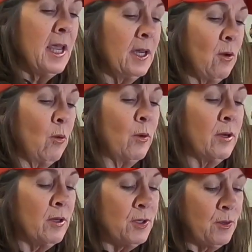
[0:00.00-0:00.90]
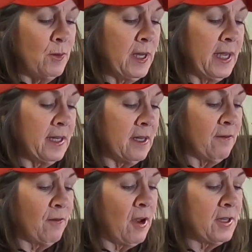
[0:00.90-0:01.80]
In order to get the
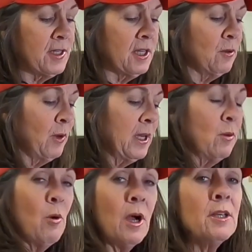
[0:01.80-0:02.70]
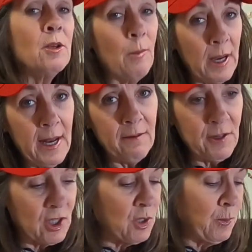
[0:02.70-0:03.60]
frosting the way you want, you might have to
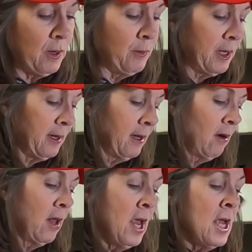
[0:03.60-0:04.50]
experiment a little.